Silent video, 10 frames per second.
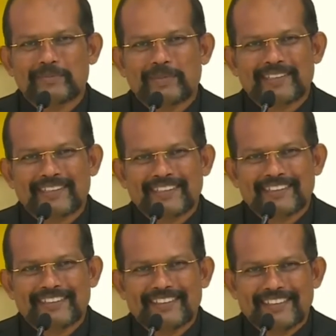But
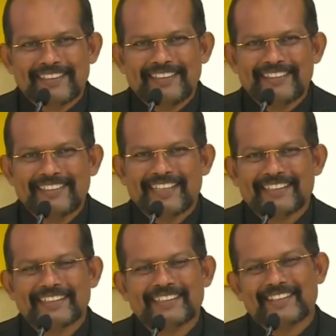in
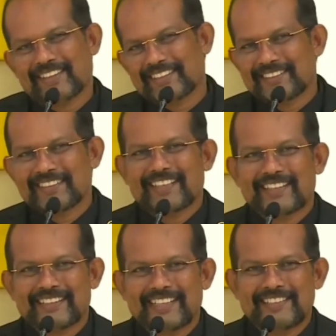India or in
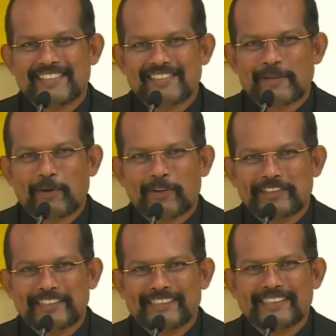Asian
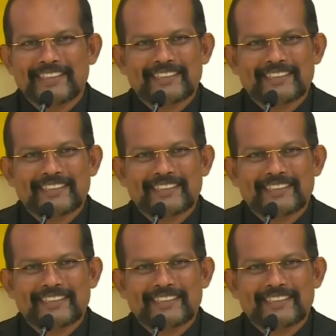subcontinent,